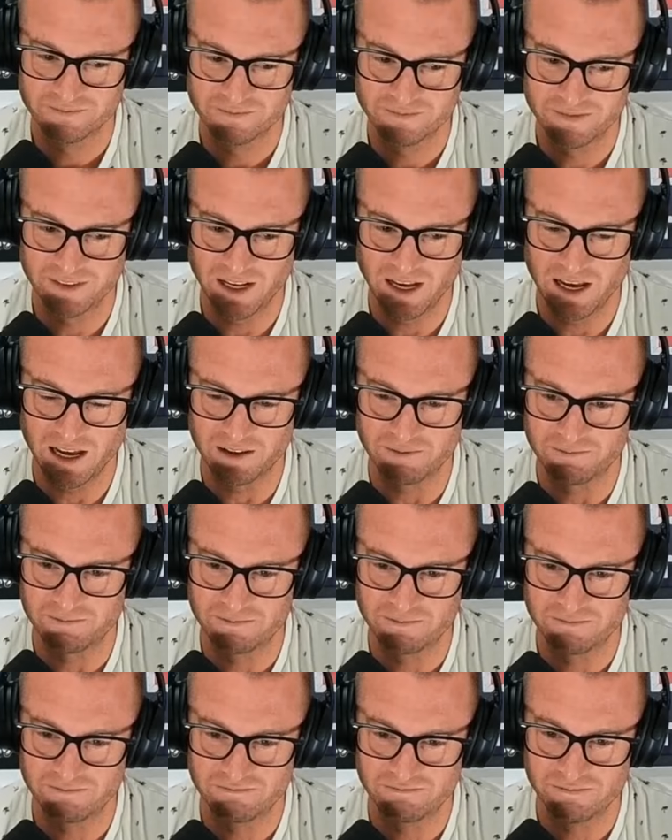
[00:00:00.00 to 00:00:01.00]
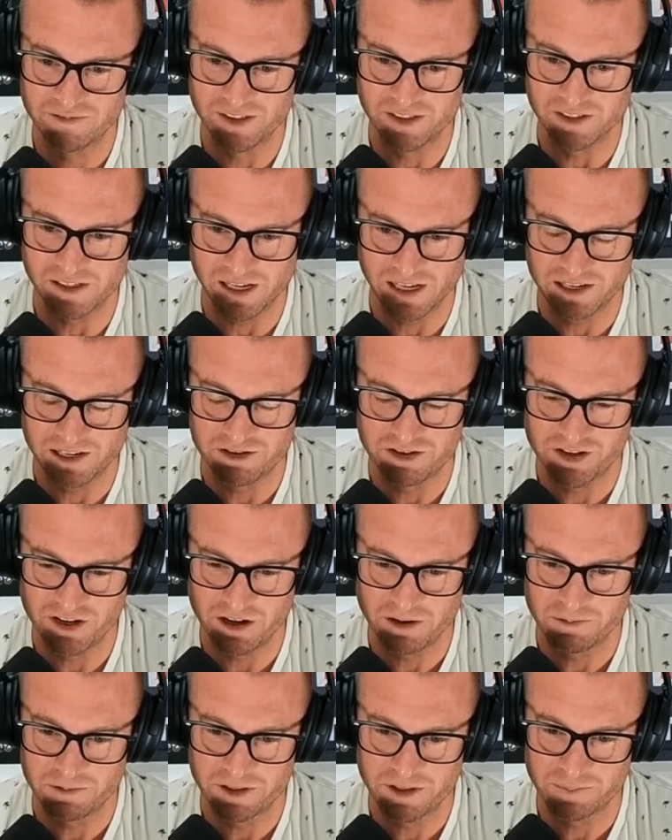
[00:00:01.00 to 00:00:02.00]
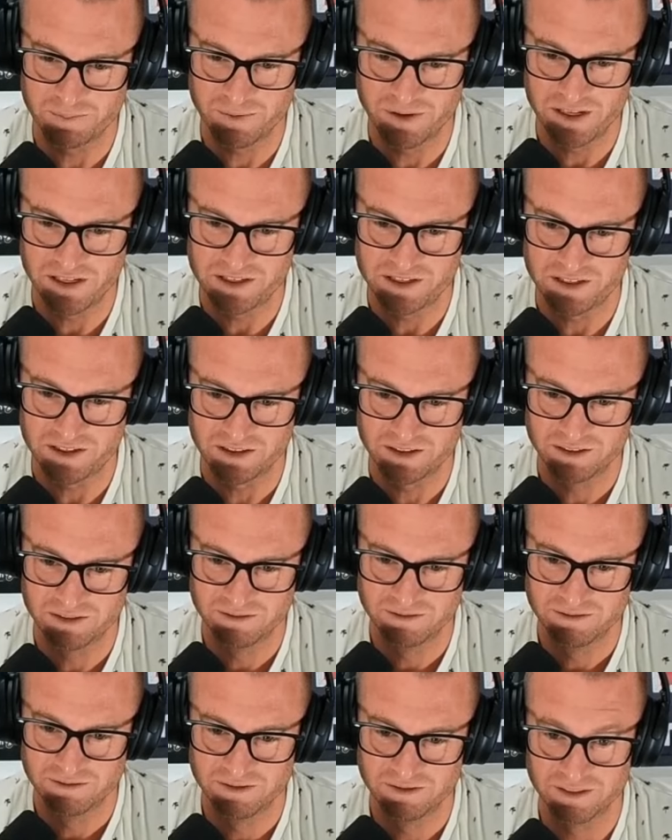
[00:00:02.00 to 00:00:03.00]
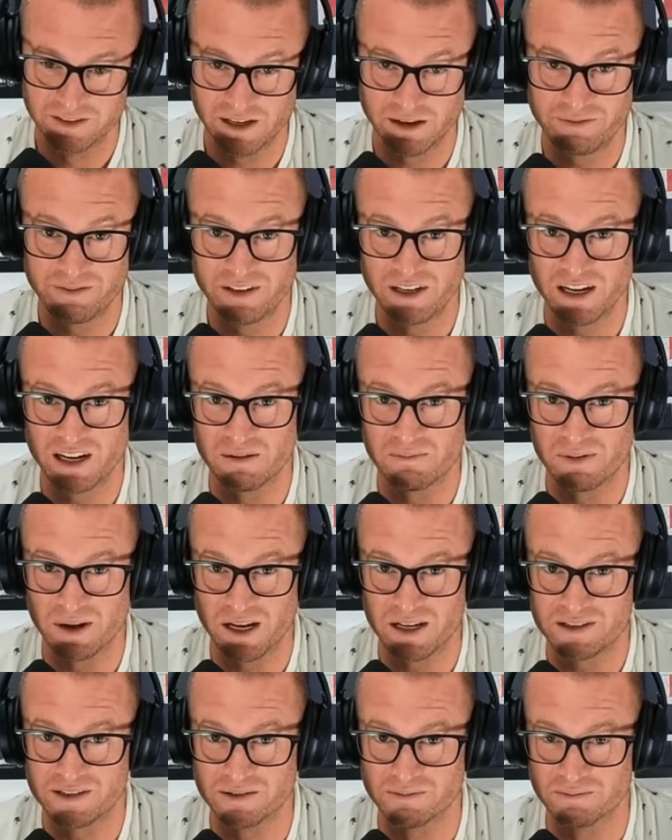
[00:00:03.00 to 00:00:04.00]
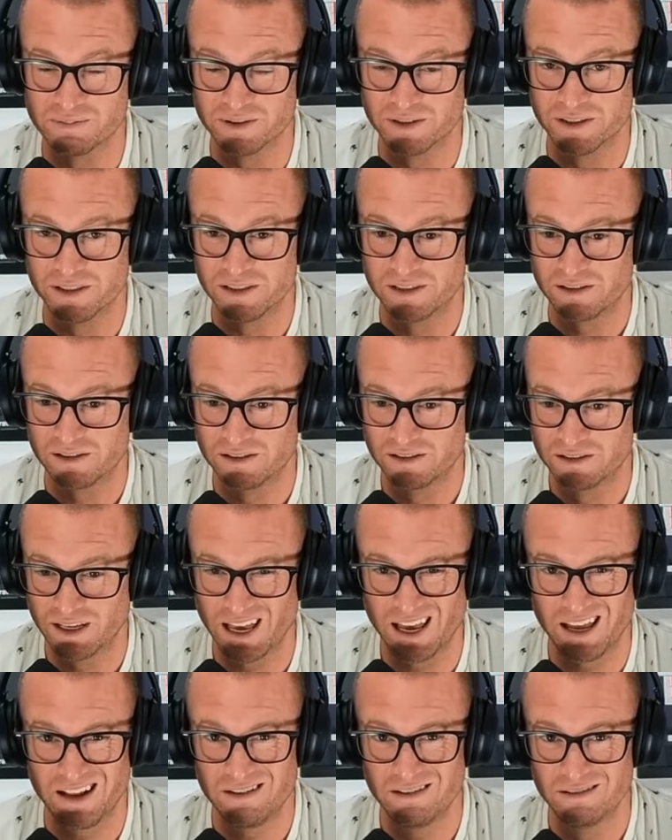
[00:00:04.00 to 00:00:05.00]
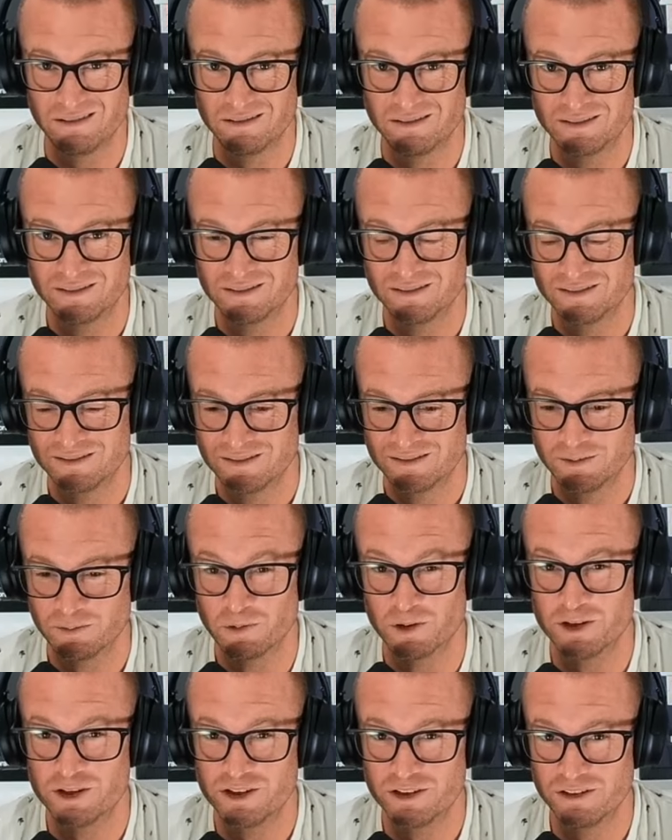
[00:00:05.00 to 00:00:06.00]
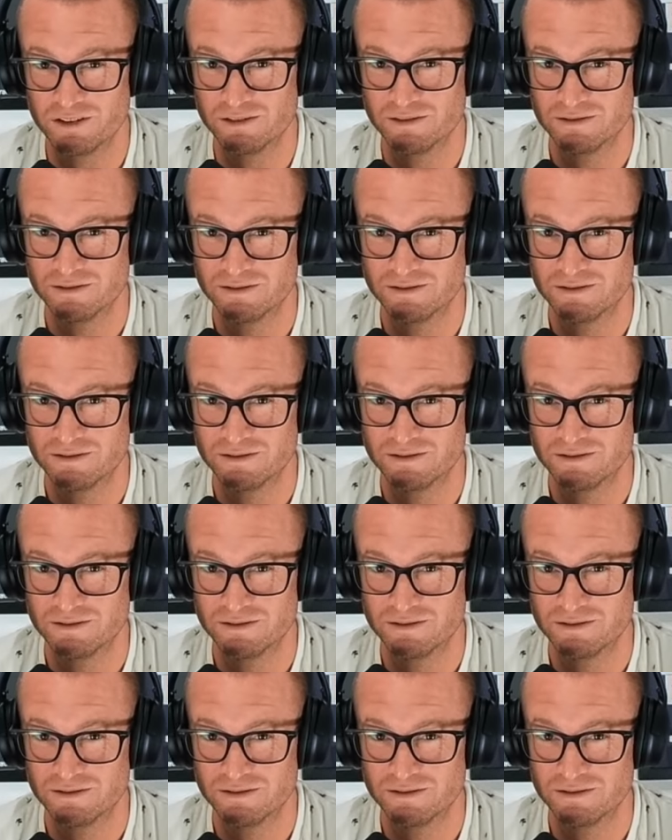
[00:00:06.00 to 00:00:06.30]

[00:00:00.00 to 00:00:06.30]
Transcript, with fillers: Yeah, you, can you share it with a priest? Definitely not a Boston priest. Can you? Would you?